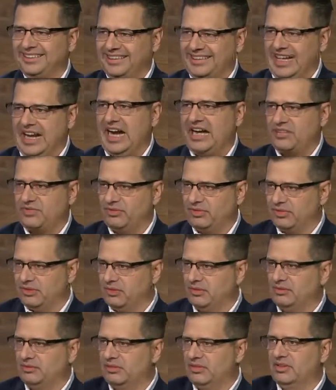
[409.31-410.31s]
cash
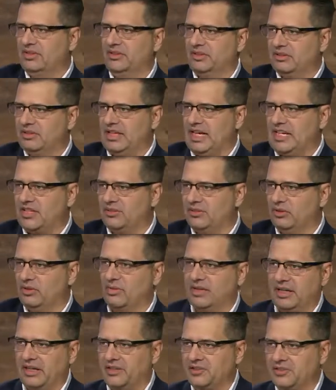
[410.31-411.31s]
flow
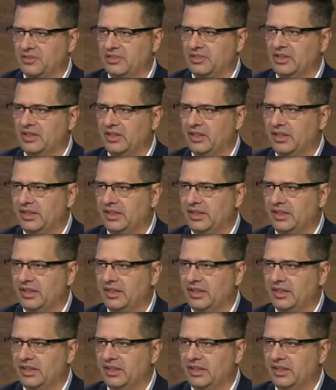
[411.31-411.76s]
manager,